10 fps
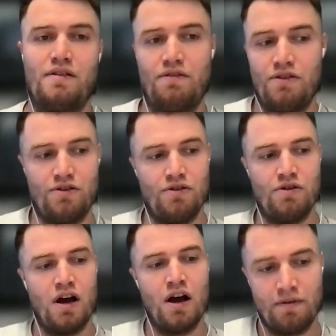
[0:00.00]
You
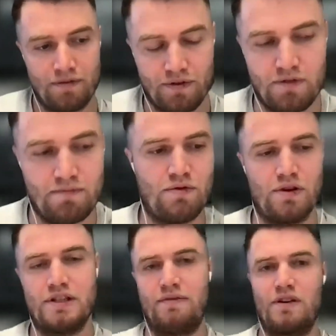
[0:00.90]
learn from all
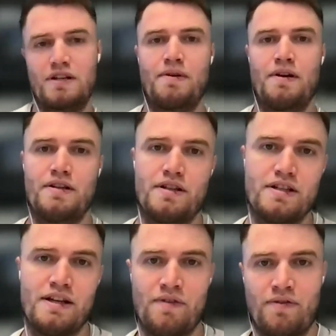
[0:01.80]
those different
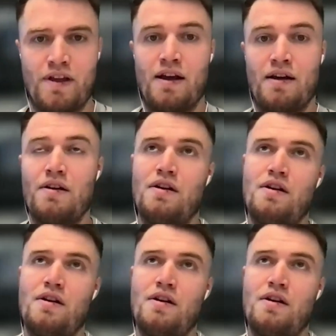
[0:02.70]
experiences, even if they're